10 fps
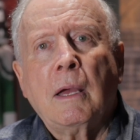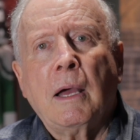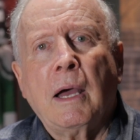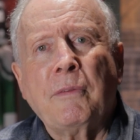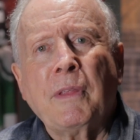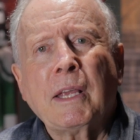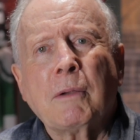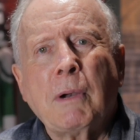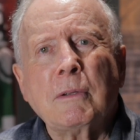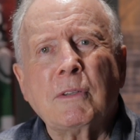I think,
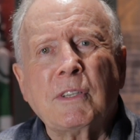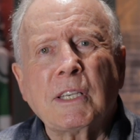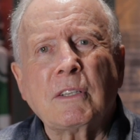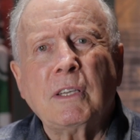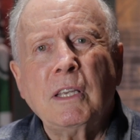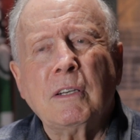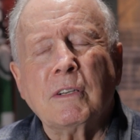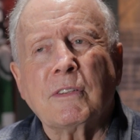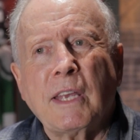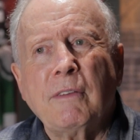around 16 or
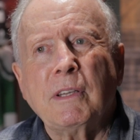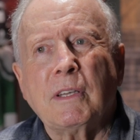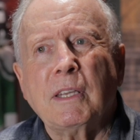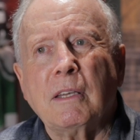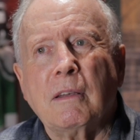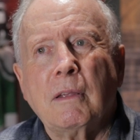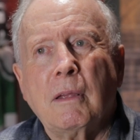17.